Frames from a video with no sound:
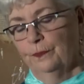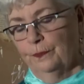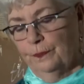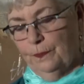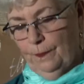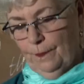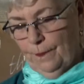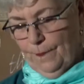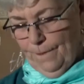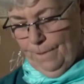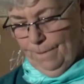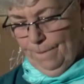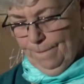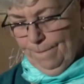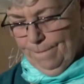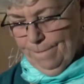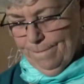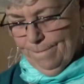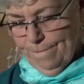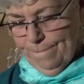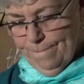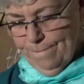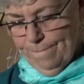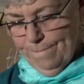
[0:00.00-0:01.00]
So, so
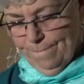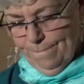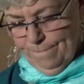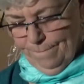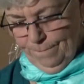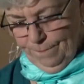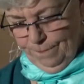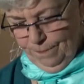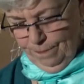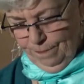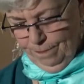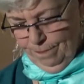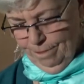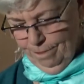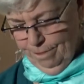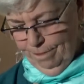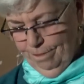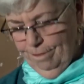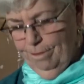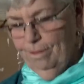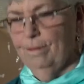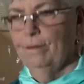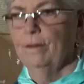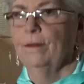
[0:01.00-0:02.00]
what happened
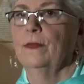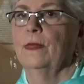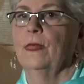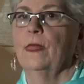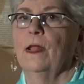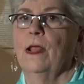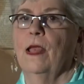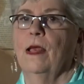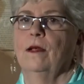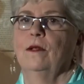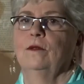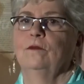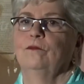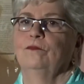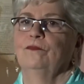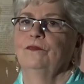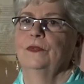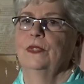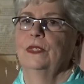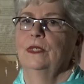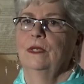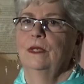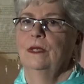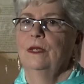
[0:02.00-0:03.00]
in the DC 9
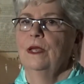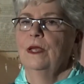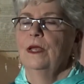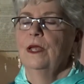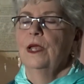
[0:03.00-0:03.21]
action?